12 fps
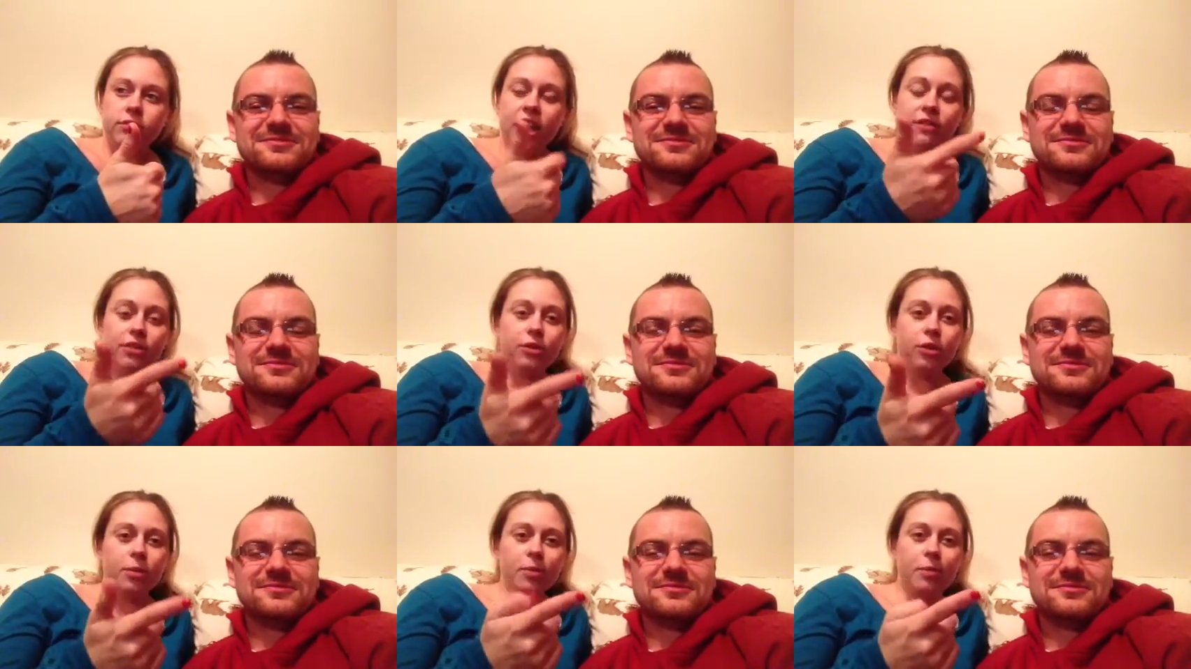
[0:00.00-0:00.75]
Speaker 1: Haven't
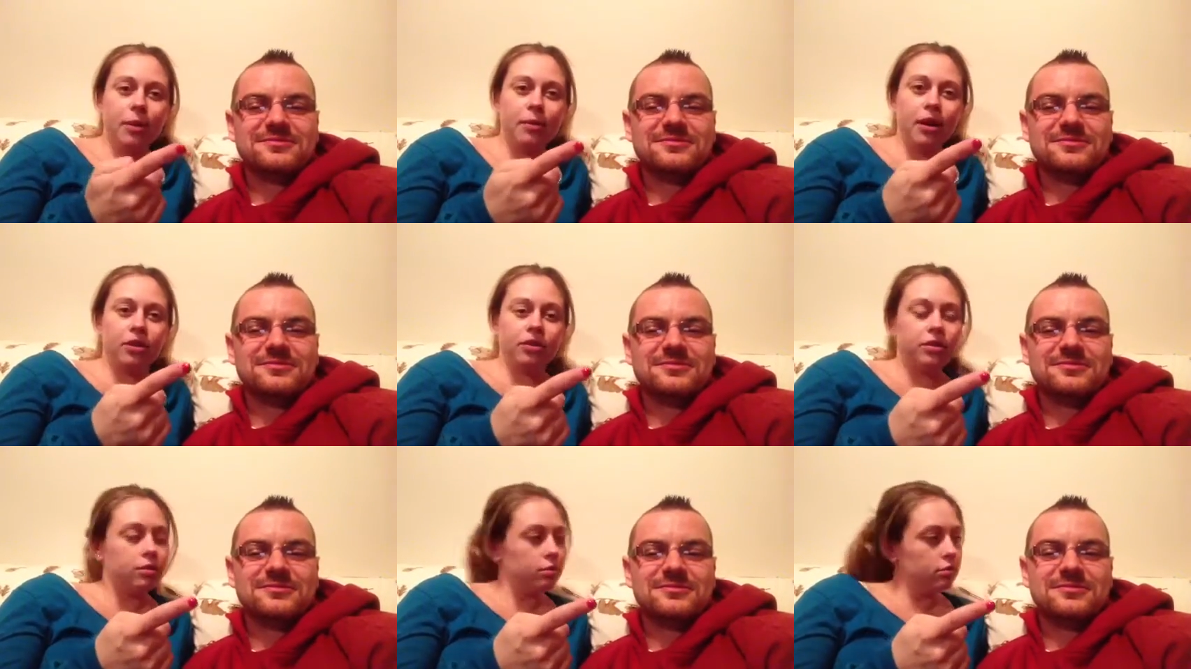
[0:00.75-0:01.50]
thrown up in my
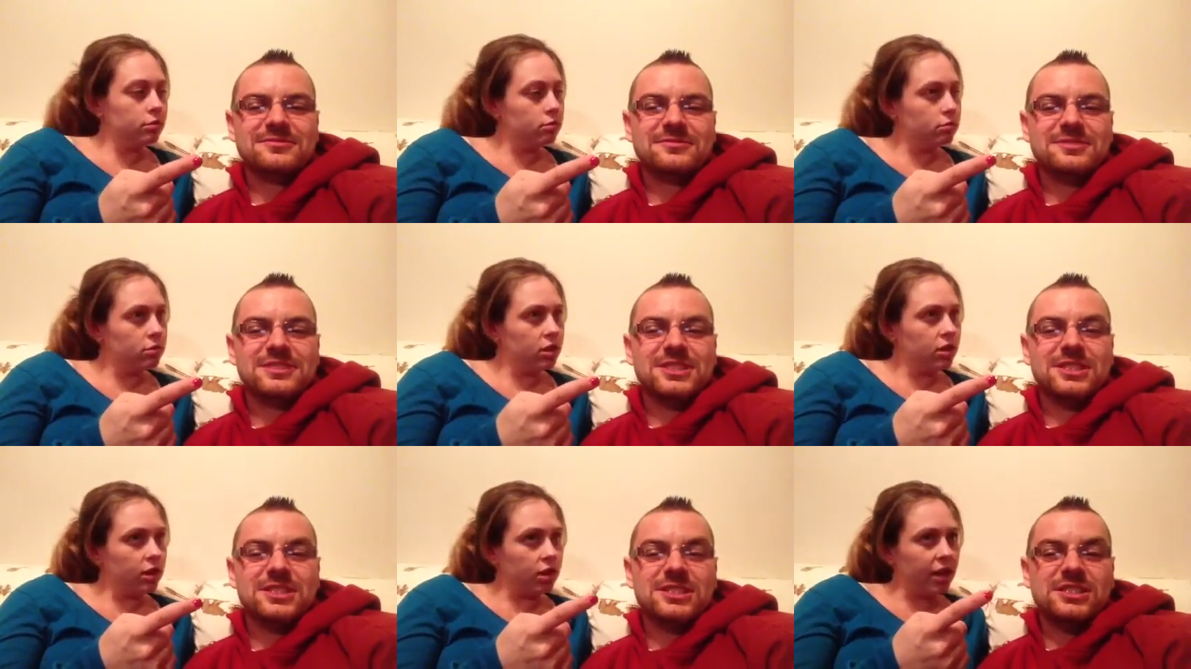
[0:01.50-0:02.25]
mouth
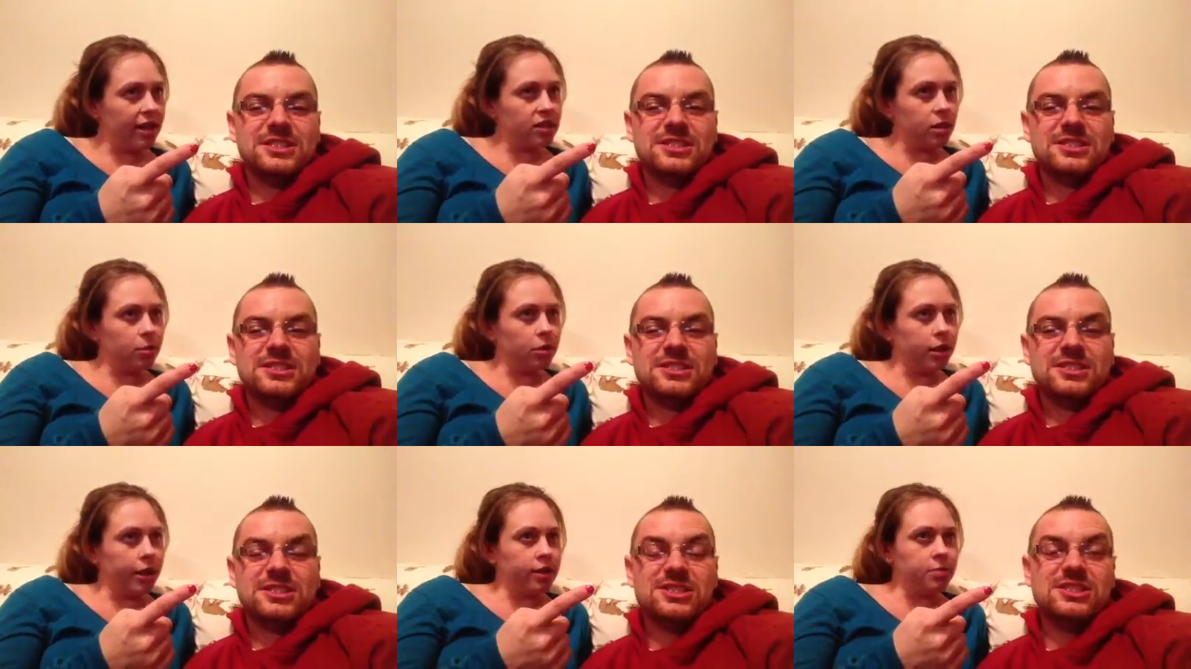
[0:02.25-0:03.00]
within like the last
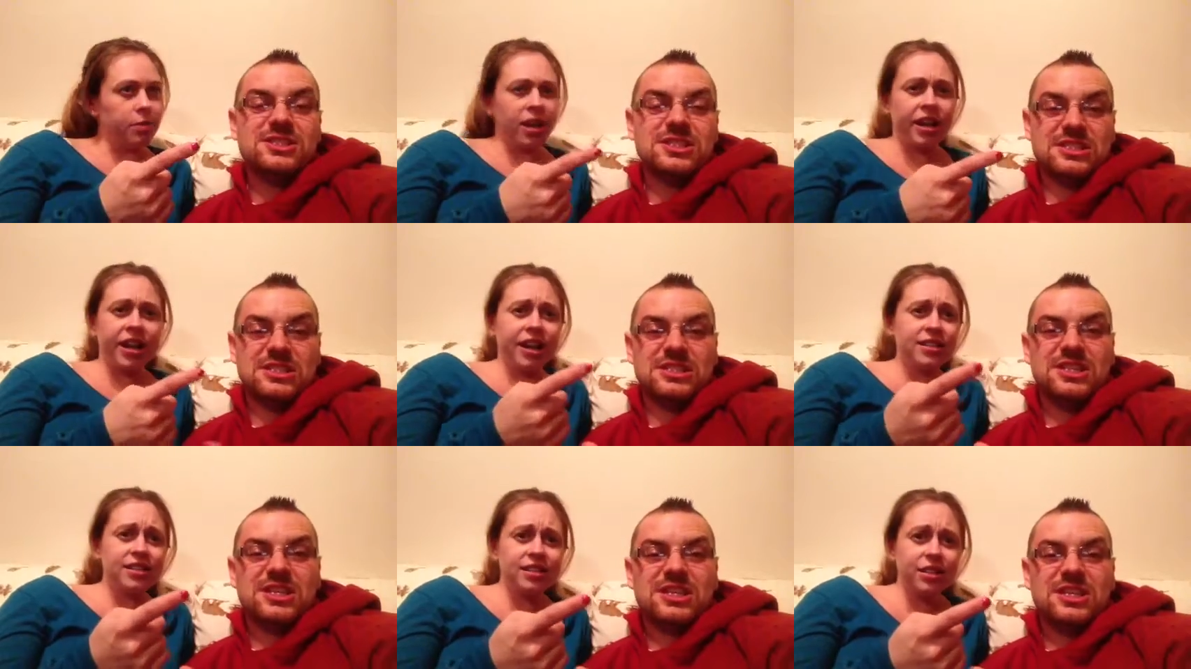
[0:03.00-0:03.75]
couple nights, She's, but I
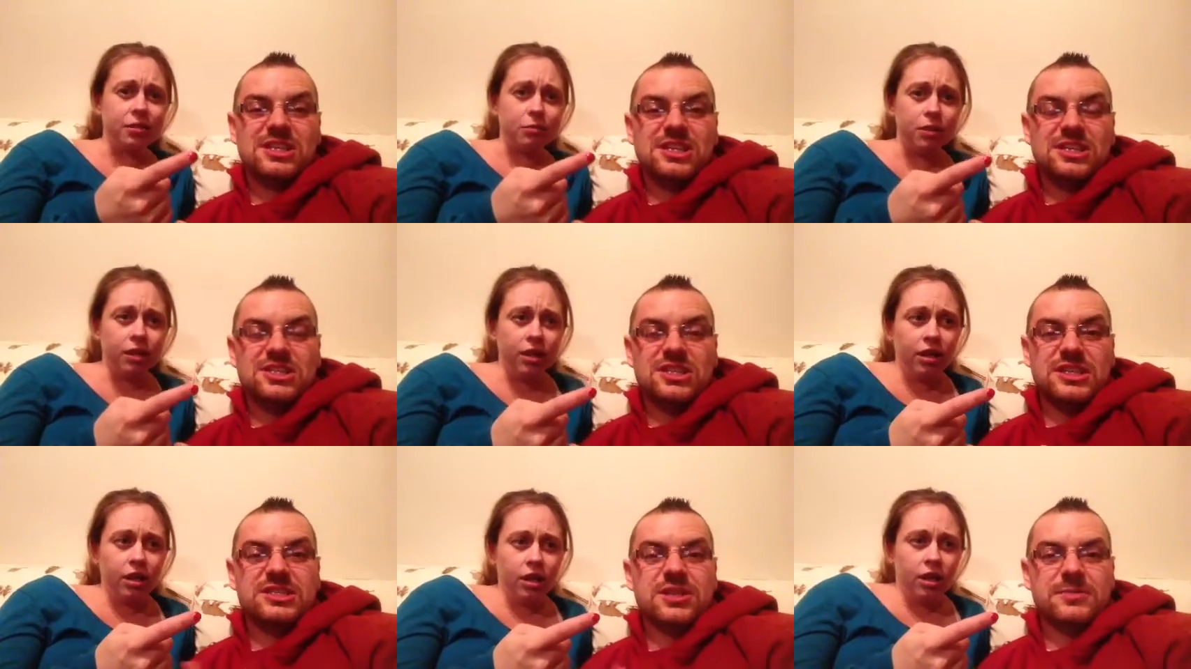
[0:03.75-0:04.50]
can't sleep.
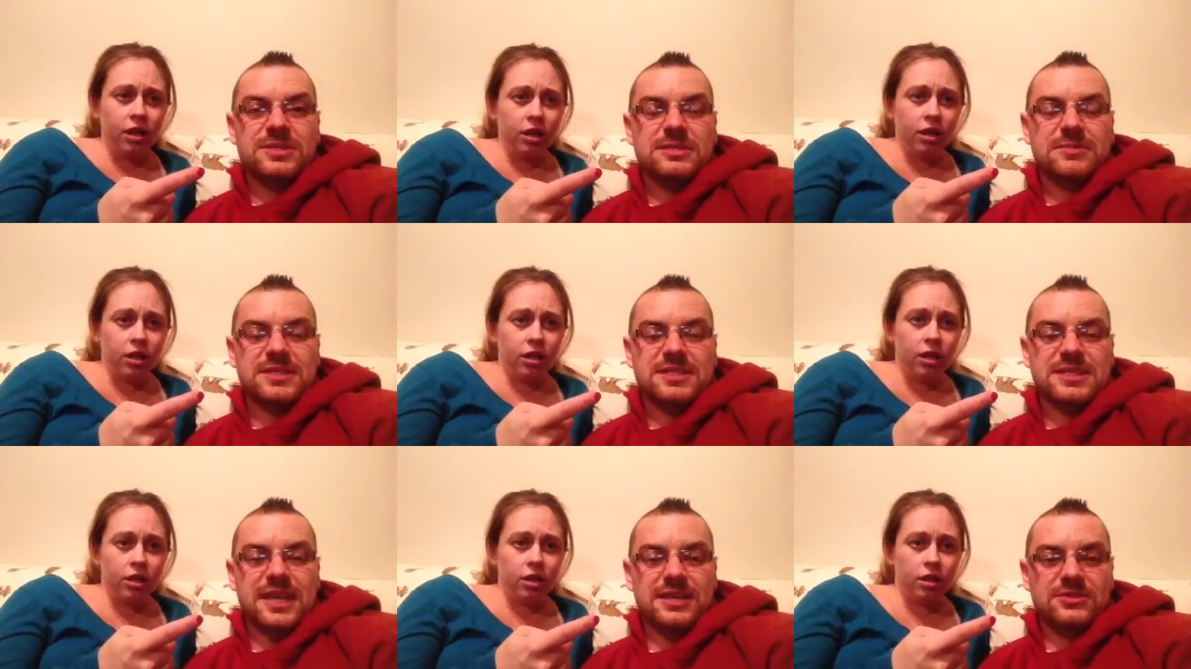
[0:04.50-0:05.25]
Speaker 2: She eats almost as
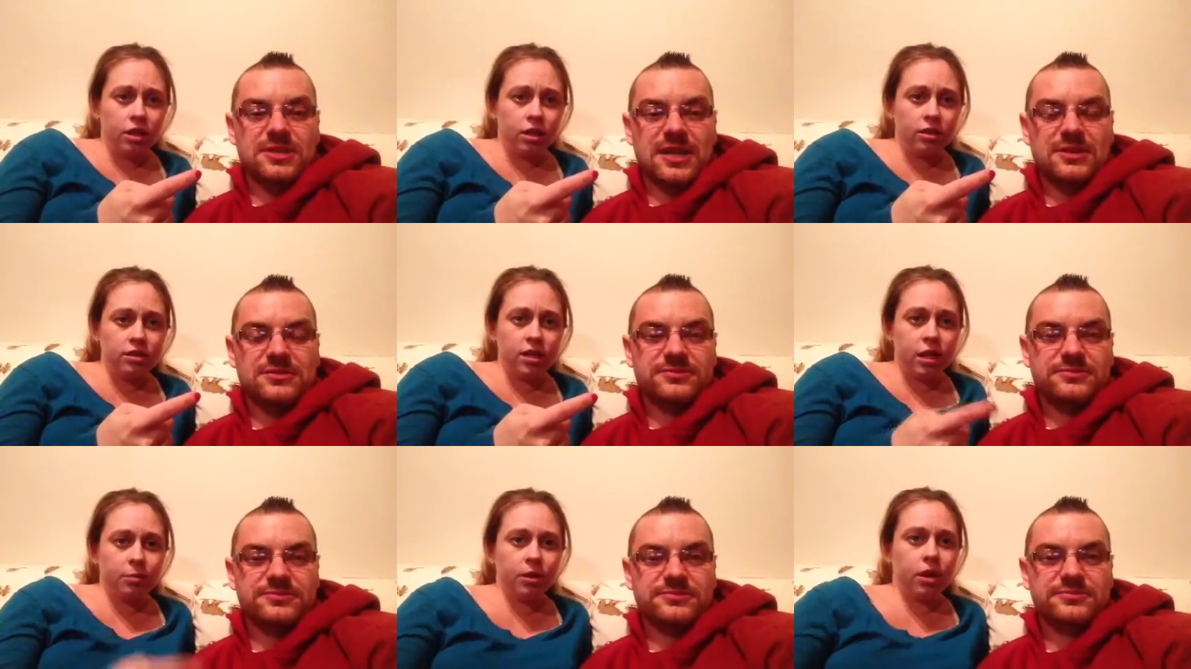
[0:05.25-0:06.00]
much as I do now.
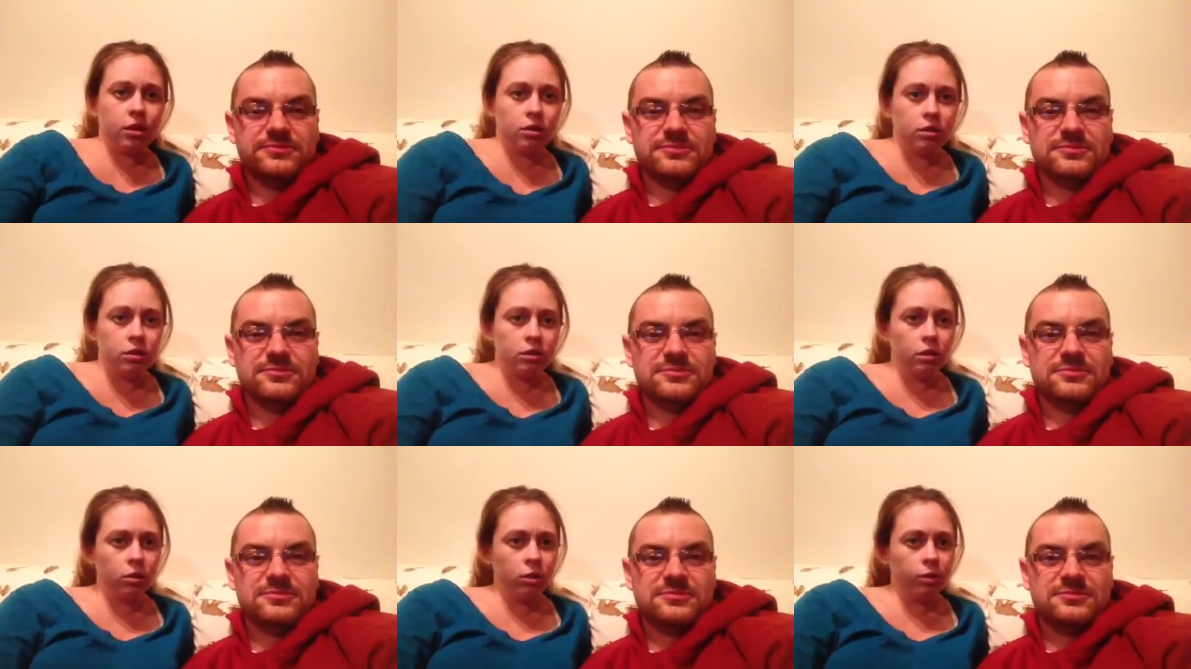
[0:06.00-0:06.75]
Speaker 1: Insomnia.
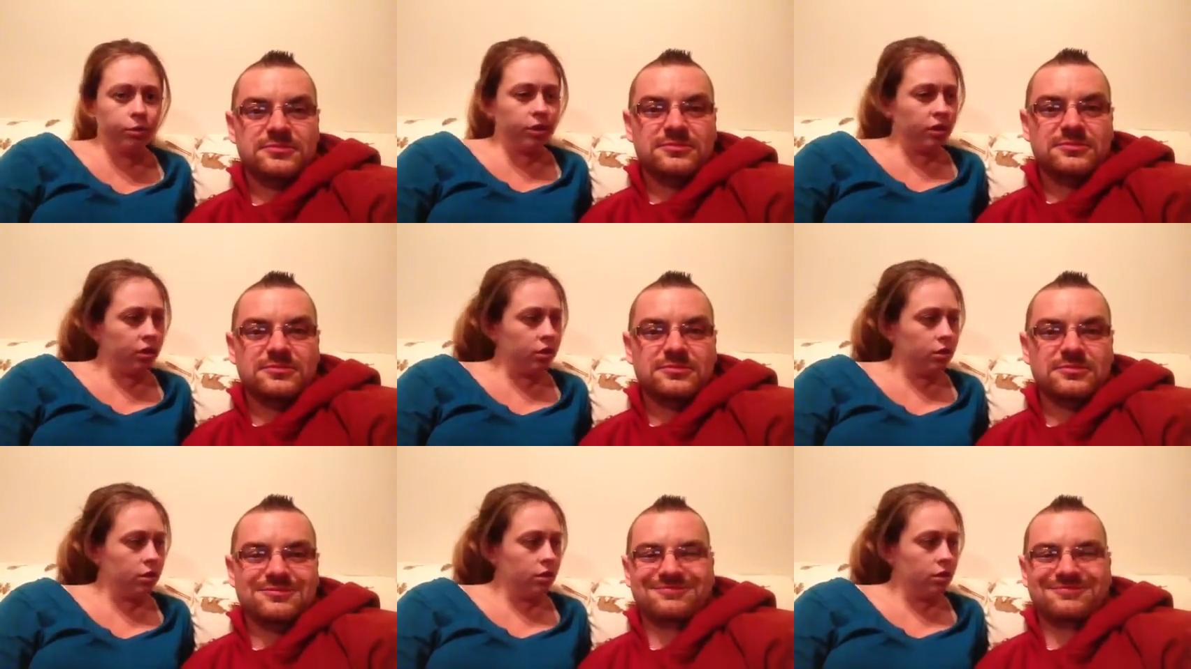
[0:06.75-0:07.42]
No, no, really.